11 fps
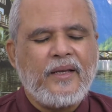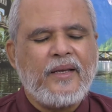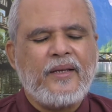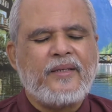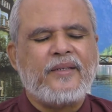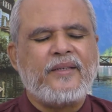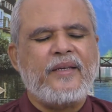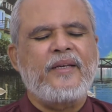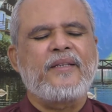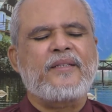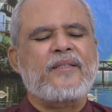It
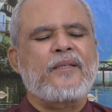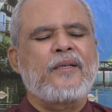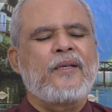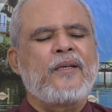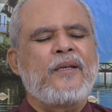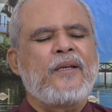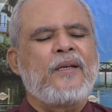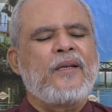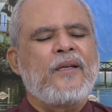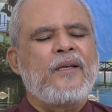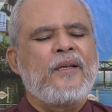is
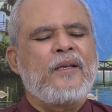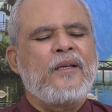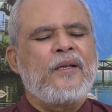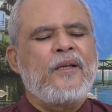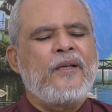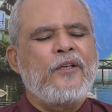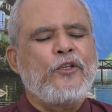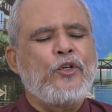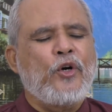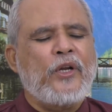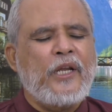
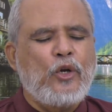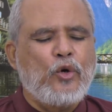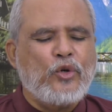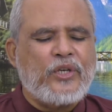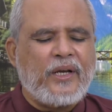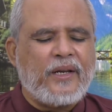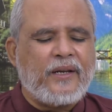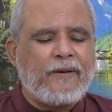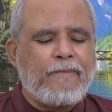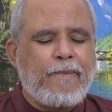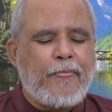your
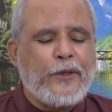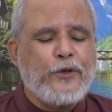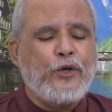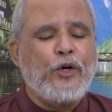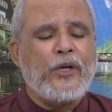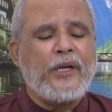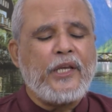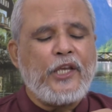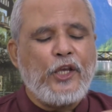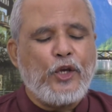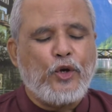illusion, your
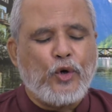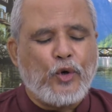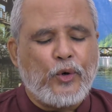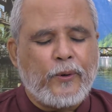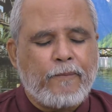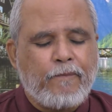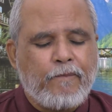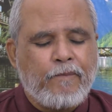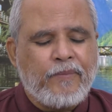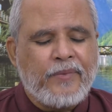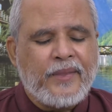ego
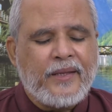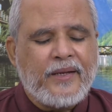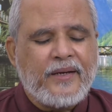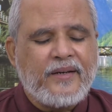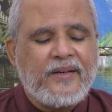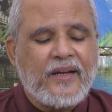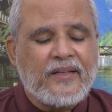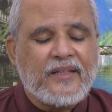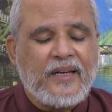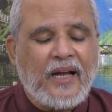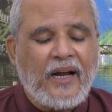does
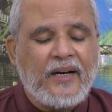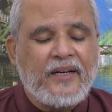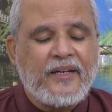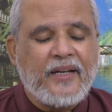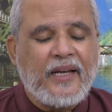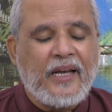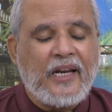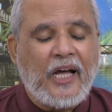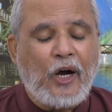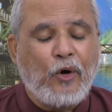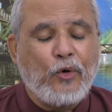not
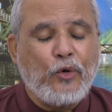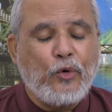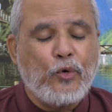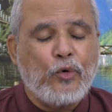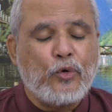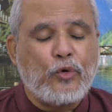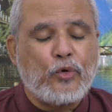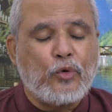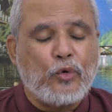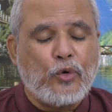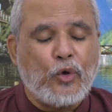allow you to
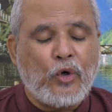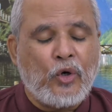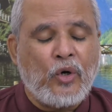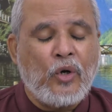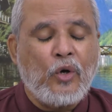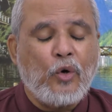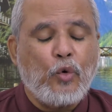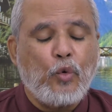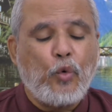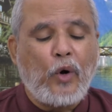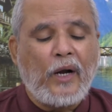know
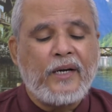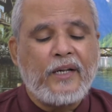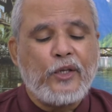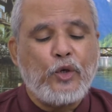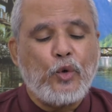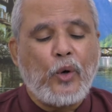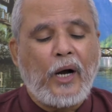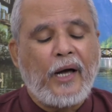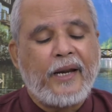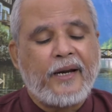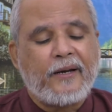what you
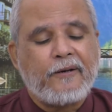are.